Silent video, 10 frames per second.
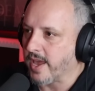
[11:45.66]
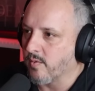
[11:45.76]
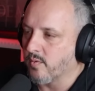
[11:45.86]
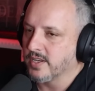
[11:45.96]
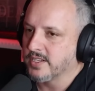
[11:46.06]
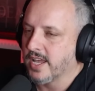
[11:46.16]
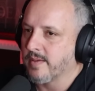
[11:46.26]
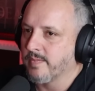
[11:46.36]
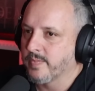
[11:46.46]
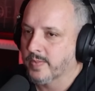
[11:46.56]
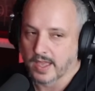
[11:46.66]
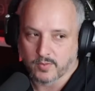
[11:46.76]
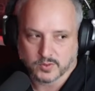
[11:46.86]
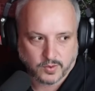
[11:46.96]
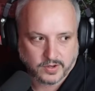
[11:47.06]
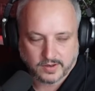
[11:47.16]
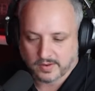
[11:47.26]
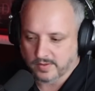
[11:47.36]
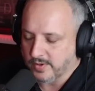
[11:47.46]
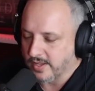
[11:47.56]
And one time I was
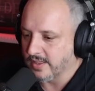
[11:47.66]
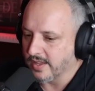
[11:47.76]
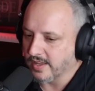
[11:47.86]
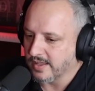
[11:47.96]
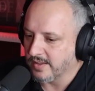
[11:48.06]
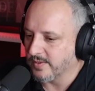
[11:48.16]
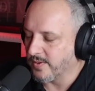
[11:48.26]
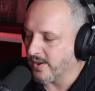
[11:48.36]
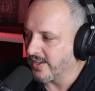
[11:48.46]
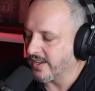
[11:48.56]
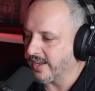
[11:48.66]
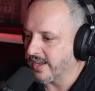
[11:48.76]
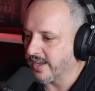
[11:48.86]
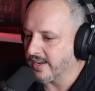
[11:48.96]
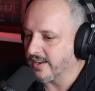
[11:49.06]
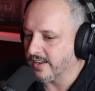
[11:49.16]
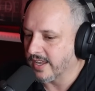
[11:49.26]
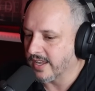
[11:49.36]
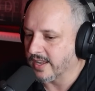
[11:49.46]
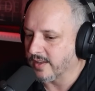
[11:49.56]
working with Rolly,
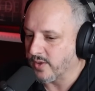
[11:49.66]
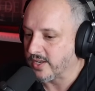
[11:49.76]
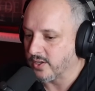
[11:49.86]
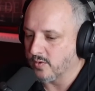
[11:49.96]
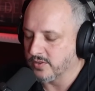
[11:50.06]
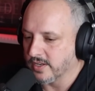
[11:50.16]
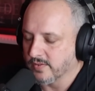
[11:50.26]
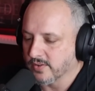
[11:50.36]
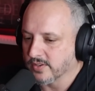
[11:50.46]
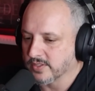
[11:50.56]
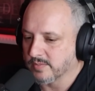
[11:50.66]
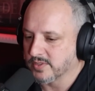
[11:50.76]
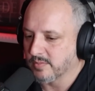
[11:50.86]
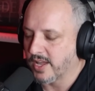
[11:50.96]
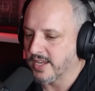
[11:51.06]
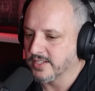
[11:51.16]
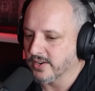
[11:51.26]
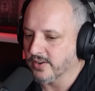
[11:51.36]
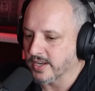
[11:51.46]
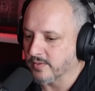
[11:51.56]
and we had to go deliver some supplies
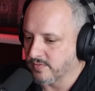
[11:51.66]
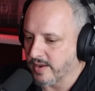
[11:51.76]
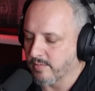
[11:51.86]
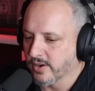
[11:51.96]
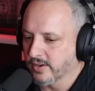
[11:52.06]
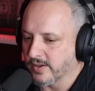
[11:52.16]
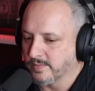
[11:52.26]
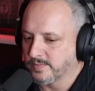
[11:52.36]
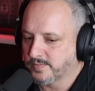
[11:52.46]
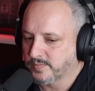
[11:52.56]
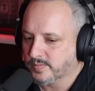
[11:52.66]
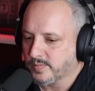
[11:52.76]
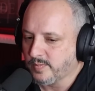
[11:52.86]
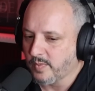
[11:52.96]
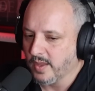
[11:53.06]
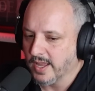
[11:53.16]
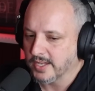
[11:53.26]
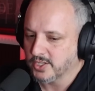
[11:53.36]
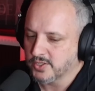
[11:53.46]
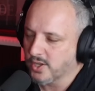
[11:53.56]
there, and it was Van Berkeley.
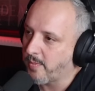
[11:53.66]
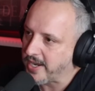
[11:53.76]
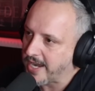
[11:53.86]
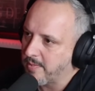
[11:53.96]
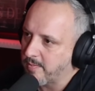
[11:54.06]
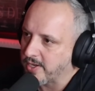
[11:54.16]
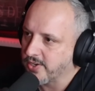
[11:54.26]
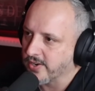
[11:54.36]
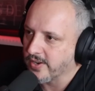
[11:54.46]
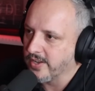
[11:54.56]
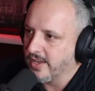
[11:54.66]
And she saw my name on my shirt.